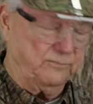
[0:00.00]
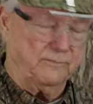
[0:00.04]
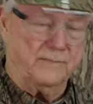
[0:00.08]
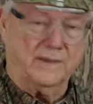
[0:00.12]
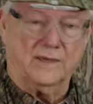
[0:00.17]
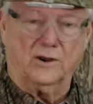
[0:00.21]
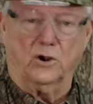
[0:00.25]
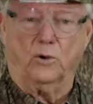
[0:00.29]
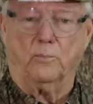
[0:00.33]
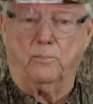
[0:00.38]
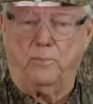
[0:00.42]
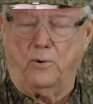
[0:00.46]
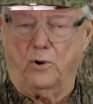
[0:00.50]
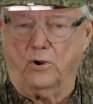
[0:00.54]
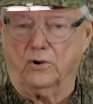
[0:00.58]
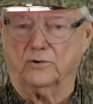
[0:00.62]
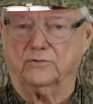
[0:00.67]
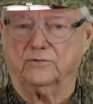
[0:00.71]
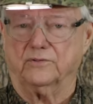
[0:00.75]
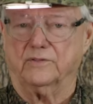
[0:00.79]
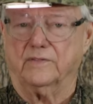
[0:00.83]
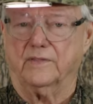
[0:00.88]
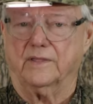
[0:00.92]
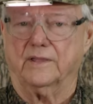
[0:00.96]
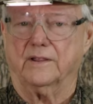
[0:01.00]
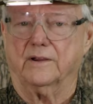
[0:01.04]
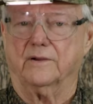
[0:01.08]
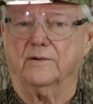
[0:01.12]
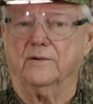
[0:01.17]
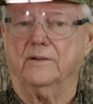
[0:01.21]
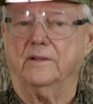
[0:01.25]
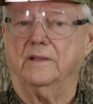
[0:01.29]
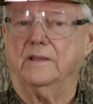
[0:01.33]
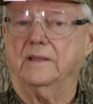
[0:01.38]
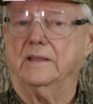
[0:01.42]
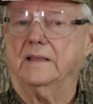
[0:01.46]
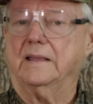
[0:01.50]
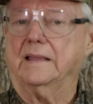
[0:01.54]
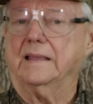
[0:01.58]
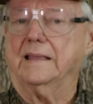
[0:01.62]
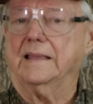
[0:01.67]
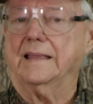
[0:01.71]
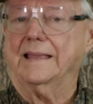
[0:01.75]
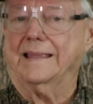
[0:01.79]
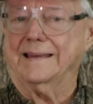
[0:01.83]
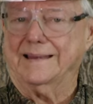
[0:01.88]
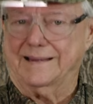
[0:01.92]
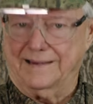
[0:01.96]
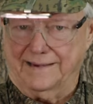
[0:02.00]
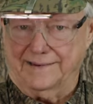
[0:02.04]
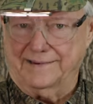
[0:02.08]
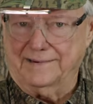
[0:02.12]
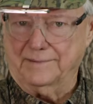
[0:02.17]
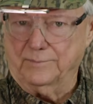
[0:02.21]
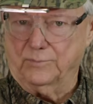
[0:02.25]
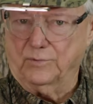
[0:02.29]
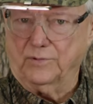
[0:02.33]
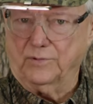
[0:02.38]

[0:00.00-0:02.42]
metal parts in there and clean them